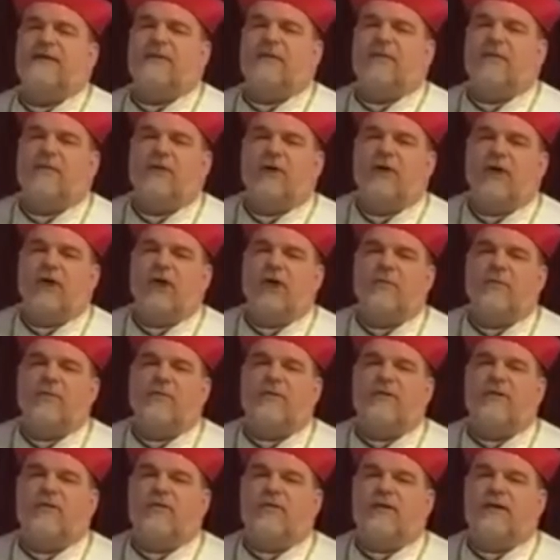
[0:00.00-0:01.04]
though we are
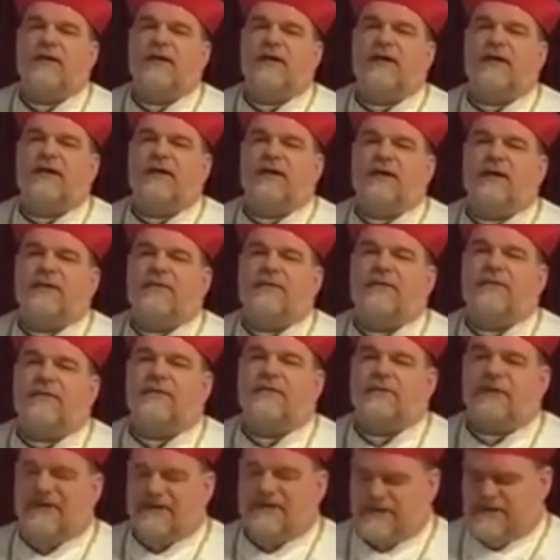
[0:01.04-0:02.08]
humanly weak and get
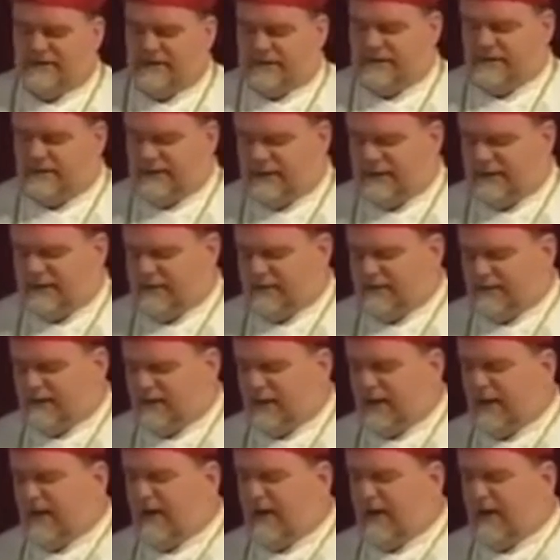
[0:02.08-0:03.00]
frustrated sometimes.